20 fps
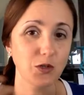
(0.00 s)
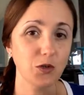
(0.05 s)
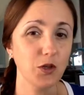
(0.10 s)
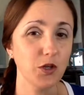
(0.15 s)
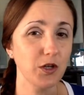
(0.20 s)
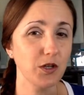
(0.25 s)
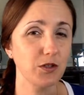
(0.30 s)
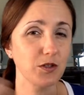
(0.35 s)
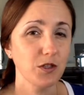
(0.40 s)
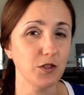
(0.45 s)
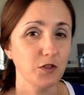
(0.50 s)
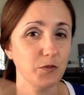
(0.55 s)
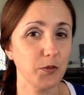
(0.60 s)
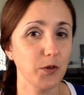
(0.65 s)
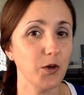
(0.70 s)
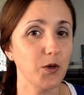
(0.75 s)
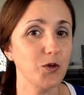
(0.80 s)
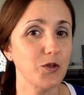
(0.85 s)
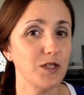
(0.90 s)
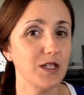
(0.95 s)
So there's
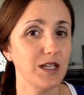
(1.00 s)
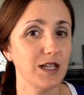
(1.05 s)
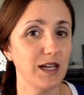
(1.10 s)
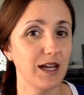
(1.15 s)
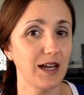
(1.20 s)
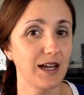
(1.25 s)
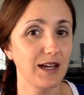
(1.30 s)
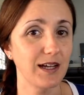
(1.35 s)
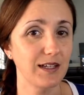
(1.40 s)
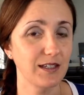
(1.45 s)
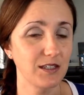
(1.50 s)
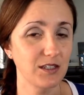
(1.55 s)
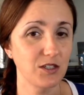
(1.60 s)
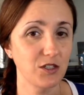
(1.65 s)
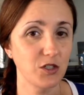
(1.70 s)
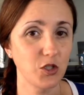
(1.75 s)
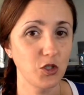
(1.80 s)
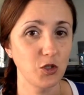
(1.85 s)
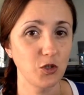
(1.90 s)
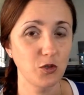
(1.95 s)
pros and
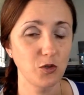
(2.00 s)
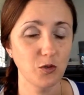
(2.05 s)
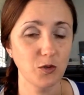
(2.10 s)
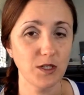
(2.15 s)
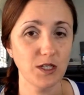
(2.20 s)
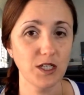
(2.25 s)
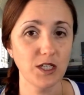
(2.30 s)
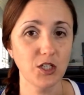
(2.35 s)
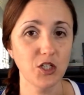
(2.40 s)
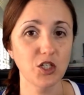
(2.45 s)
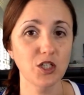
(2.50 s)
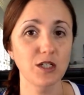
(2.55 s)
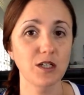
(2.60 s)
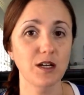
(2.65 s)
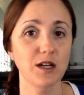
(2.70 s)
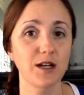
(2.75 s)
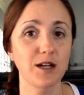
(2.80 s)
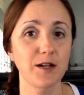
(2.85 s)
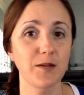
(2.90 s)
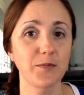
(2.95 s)
cons to each
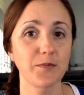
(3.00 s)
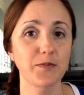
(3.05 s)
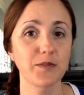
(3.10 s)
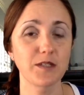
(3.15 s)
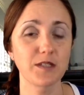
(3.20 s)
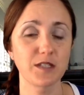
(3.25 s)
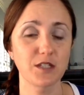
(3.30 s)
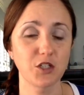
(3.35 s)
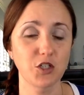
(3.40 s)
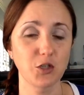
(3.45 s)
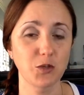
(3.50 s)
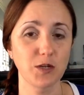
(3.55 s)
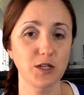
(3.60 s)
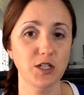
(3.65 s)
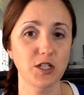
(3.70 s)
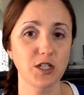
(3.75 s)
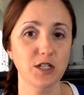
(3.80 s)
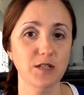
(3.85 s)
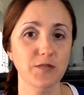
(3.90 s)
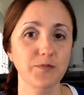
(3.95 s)

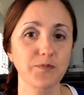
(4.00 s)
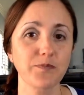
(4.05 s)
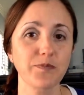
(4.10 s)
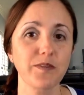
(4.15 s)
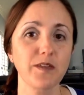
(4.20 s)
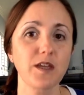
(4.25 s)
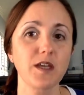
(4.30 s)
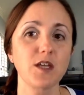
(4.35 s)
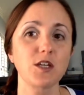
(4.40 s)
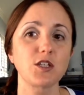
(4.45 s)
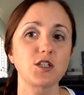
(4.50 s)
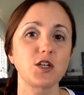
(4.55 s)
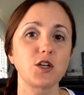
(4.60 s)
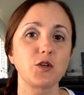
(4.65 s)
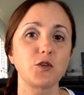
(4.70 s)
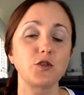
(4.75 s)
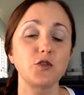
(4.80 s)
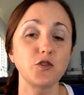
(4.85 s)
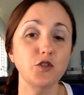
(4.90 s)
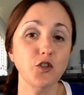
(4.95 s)
situation.
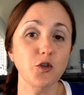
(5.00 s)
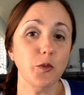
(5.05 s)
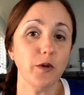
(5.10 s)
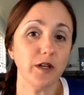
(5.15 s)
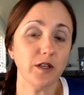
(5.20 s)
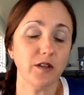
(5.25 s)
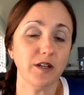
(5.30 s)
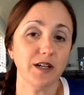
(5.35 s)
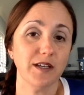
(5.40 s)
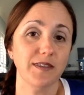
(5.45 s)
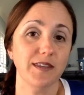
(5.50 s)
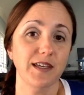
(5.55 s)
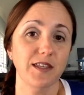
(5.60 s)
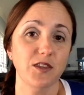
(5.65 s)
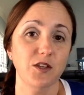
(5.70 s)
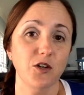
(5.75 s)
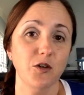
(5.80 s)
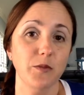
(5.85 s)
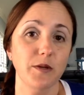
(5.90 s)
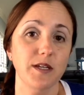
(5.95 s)
So you do want to look at
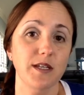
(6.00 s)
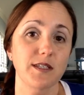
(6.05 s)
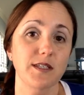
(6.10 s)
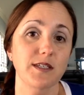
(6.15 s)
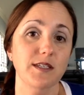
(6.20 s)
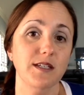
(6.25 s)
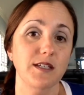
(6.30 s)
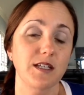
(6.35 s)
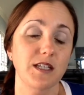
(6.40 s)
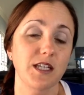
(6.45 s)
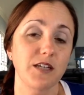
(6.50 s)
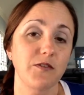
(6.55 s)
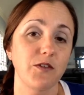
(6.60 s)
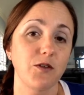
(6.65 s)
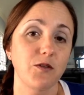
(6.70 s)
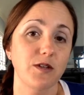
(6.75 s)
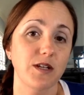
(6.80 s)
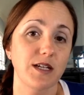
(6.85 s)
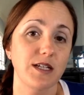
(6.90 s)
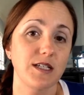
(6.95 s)
that though, because it's going to
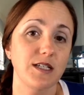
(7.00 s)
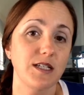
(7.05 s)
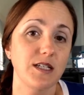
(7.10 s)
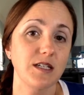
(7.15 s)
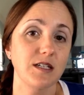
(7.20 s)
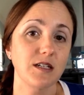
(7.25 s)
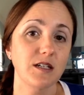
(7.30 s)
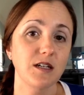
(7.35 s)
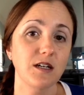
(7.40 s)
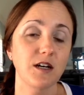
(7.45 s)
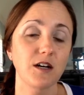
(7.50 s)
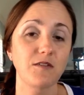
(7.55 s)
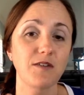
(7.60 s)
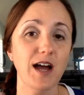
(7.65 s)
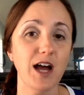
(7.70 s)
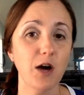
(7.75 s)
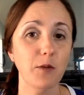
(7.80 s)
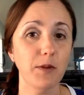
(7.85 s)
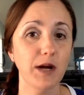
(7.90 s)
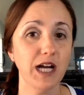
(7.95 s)
give you an idea
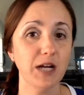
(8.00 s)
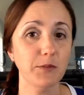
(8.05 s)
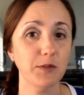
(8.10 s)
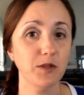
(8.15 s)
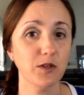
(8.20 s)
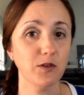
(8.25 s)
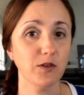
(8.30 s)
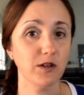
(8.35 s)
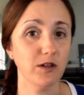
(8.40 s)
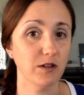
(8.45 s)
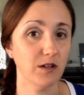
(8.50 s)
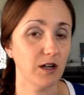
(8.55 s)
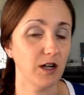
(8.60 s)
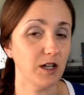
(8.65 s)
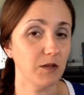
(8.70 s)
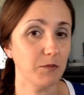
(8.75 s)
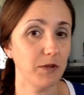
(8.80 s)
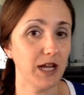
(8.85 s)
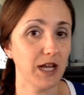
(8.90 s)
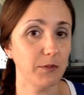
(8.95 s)
of how popular or
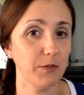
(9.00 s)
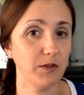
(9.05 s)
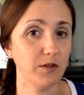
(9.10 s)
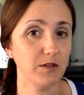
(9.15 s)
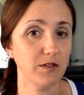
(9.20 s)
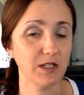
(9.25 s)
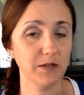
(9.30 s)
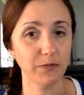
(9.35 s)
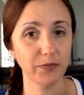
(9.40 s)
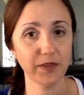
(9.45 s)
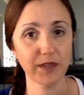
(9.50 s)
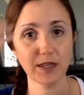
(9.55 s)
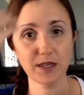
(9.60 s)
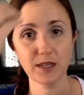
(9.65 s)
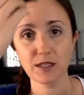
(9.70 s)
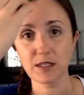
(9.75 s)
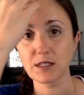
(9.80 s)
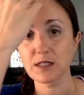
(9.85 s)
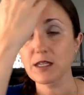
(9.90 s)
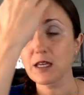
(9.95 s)
unpopular
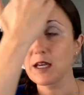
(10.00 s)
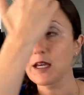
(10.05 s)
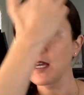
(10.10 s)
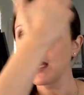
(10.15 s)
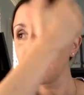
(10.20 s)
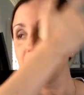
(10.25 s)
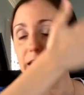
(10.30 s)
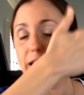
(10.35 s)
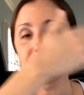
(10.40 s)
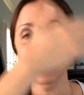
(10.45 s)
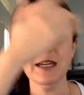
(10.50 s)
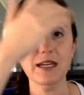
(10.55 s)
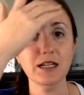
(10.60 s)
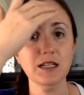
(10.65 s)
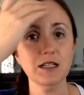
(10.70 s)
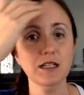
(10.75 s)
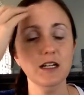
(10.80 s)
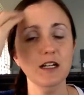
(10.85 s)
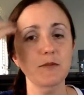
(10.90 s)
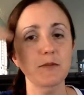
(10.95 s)
something is.
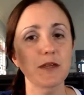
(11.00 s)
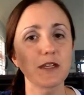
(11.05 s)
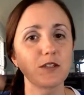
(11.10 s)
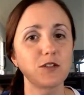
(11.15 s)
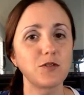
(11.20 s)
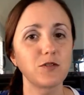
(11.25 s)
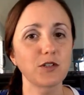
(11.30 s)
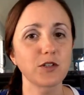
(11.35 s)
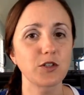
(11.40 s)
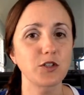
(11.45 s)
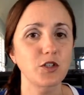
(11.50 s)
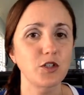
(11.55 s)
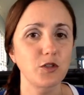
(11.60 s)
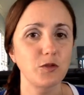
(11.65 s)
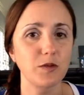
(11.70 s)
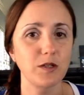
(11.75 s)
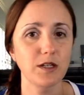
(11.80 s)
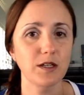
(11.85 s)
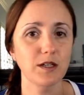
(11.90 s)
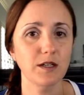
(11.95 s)
And as you start
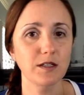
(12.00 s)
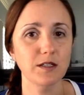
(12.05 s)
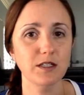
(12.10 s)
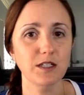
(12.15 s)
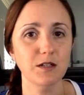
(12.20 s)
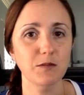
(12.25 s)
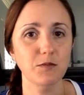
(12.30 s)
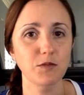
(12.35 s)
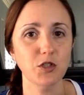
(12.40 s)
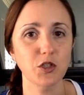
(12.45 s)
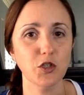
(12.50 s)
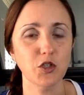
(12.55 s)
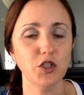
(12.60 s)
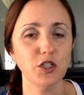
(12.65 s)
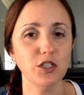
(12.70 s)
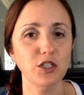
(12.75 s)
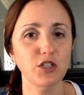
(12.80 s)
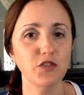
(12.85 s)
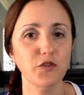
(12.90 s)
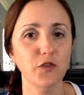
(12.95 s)
doing some
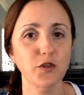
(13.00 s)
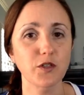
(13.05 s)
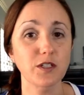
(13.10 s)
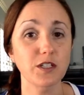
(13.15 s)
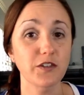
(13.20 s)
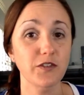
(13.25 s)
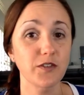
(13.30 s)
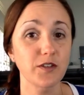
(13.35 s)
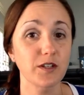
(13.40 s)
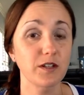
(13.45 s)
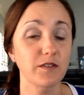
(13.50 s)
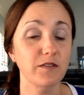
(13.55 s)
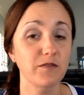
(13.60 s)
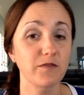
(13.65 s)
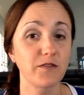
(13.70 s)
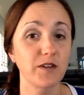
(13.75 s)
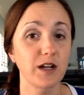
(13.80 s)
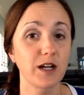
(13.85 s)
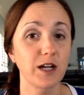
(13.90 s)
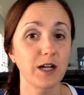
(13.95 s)
searches for
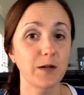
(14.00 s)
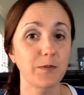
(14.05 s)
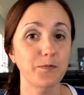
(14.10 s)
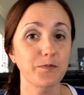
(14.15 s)
different